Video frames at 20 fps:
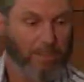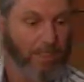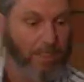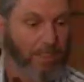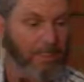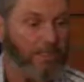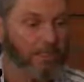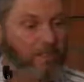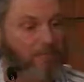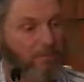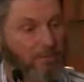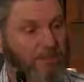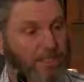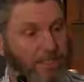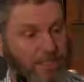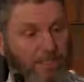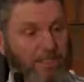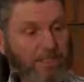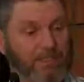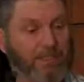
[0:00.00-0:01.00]
And it
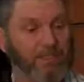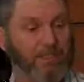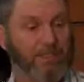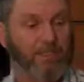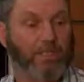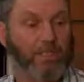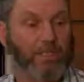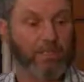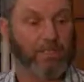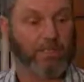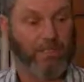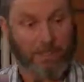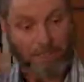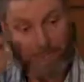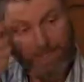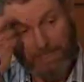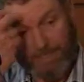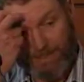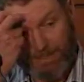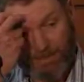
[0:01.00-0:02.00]
targets a gene in the
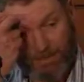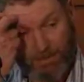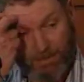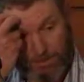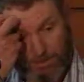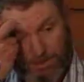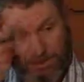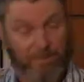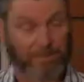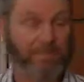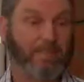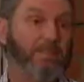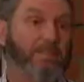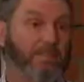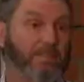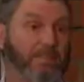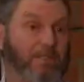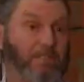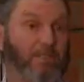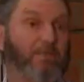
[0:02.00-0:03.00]
saxitoxin
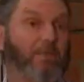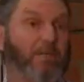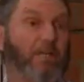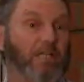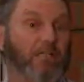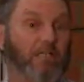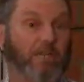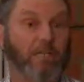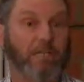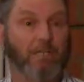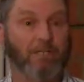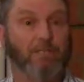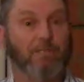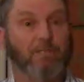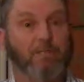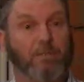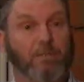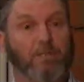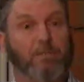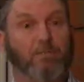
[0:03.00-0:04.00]
synthesis pathway.
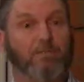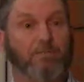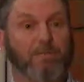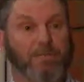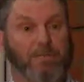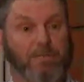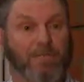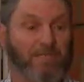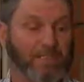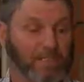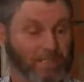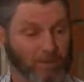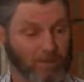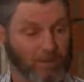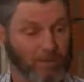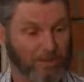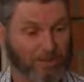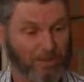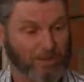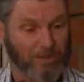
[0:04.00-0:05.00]
So
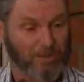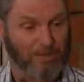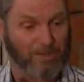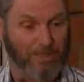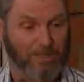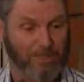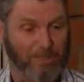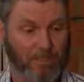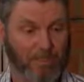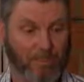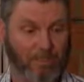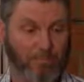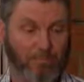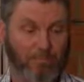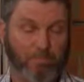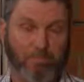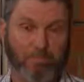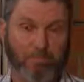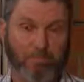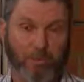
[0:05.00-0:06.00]
saxitoxin is a
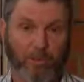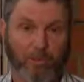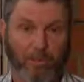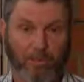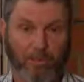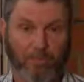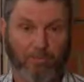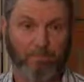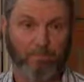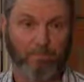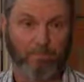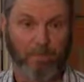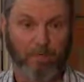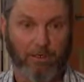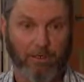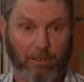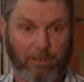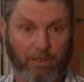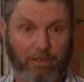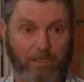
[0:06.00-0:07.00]

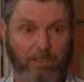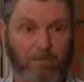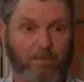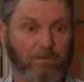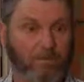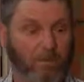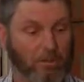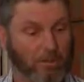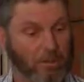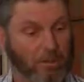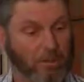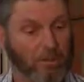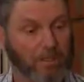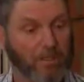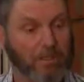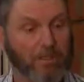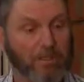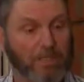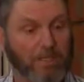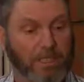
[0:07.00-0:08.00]
paralytic toxin.
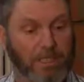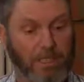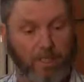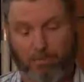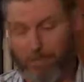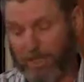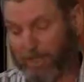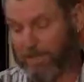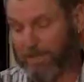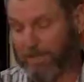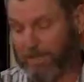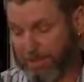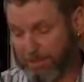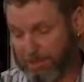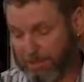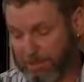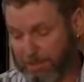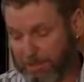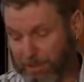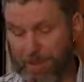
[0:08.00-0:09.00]
And if there's
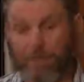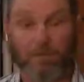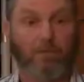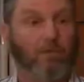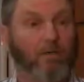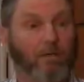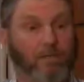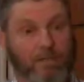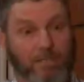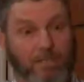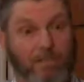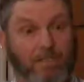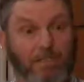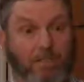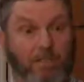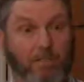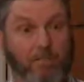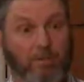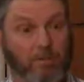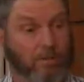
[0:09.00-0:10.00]
no gene, obviously
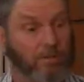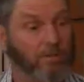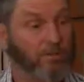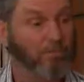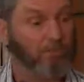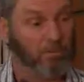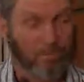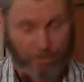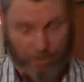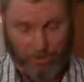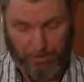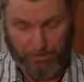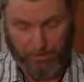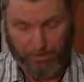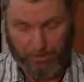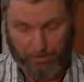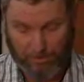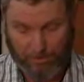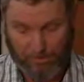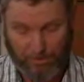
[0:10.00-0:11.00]
there's no toxin
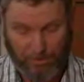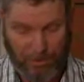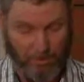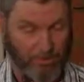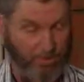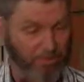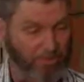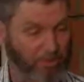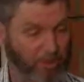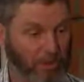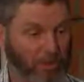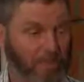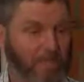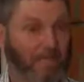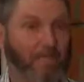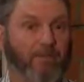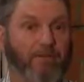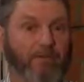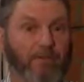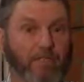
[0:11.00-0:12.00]
produced, so you're pretty
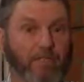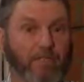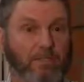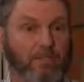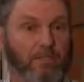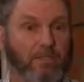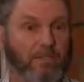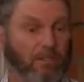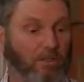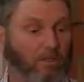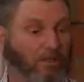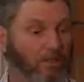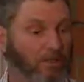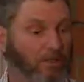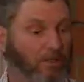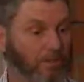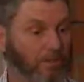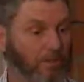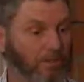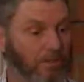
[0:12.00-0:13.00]
safe to eat the
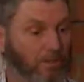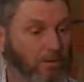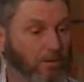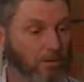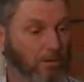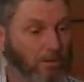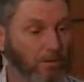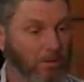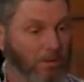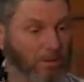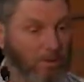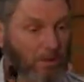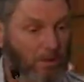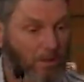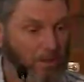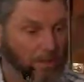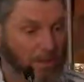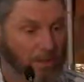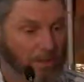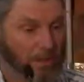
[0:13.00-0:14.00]
shellfish.
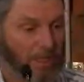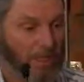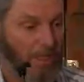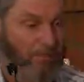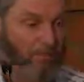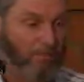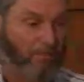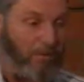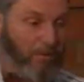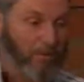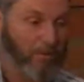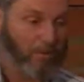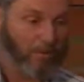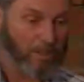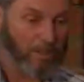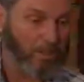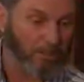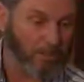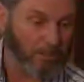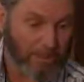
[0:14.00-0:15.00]
And we
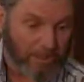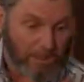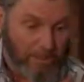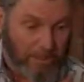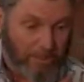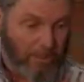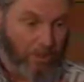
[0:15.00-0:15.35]
also looked at this